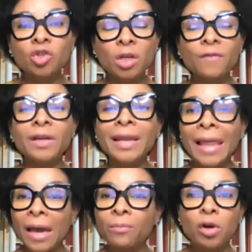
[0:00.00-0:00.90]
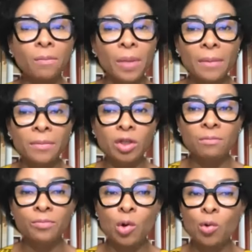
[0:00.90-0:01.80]
driven library
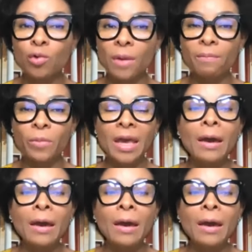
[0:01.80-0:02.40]
publishing program